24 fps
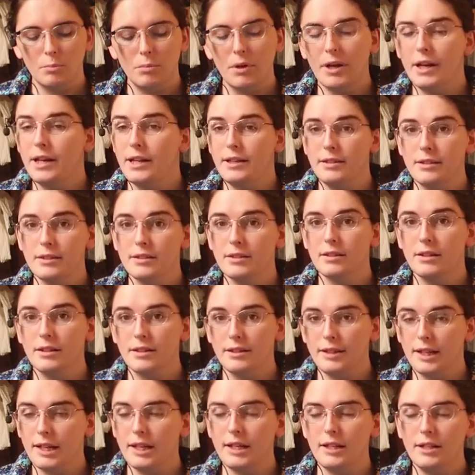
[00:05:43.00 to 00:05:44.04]
But
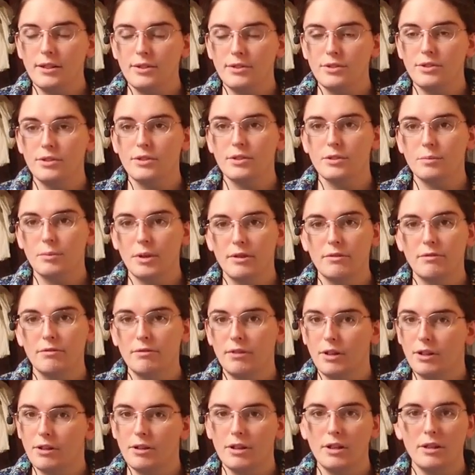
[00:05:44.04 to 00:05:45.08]
that is just my
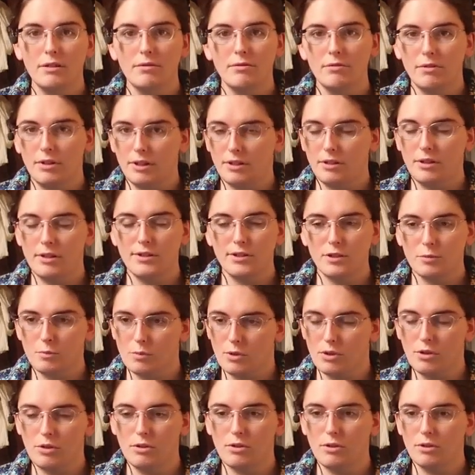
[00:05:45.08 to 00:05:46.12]
very, very
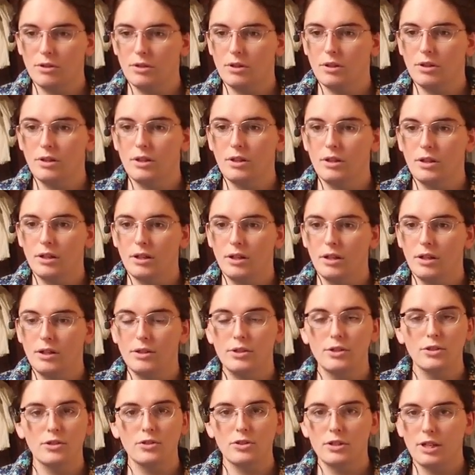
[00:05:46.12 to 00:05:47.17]
small
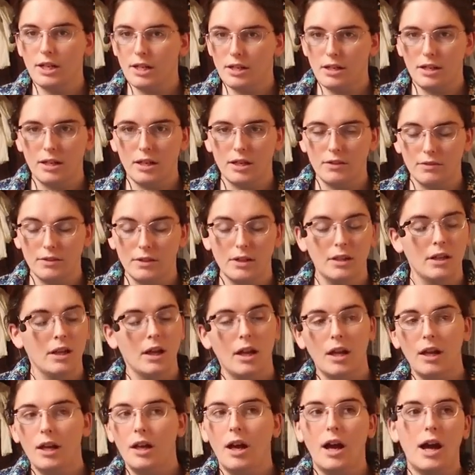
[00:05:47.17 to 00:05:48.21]
understanding of it.
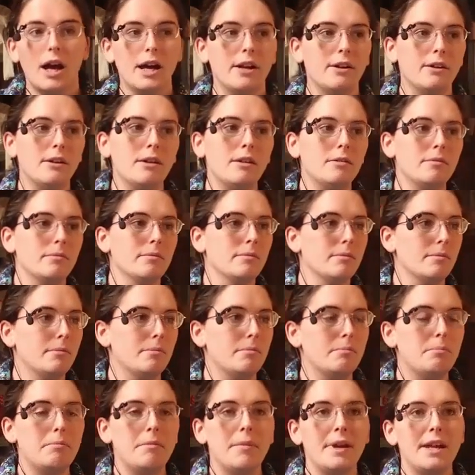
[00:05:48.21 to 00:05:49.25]
I don't know.
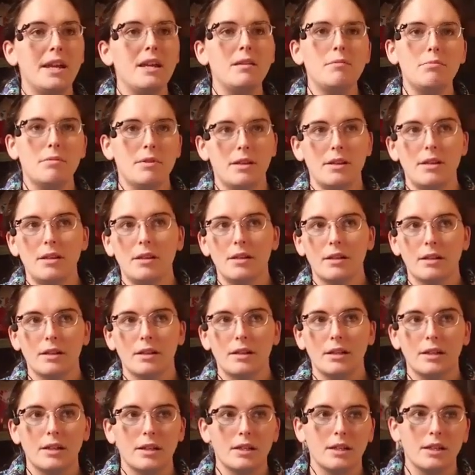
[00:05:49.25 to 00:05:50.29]
Maybe
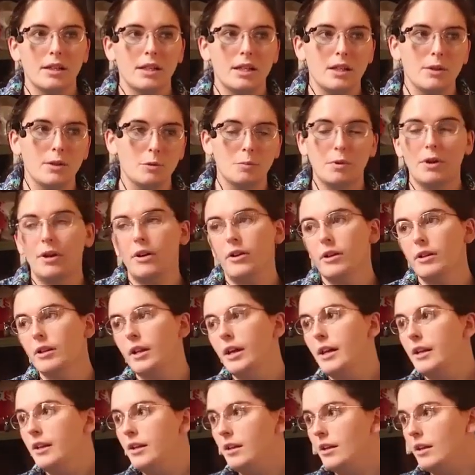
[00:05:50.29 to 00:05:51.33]
he was
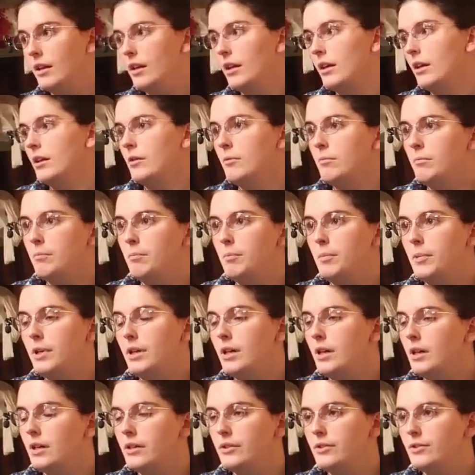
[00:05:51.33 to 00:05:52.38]
paragliding
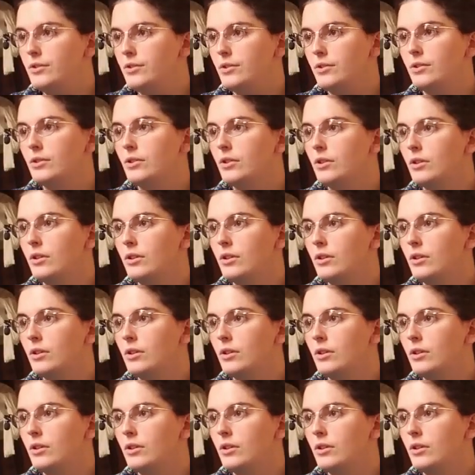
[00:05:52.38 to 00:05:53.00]
because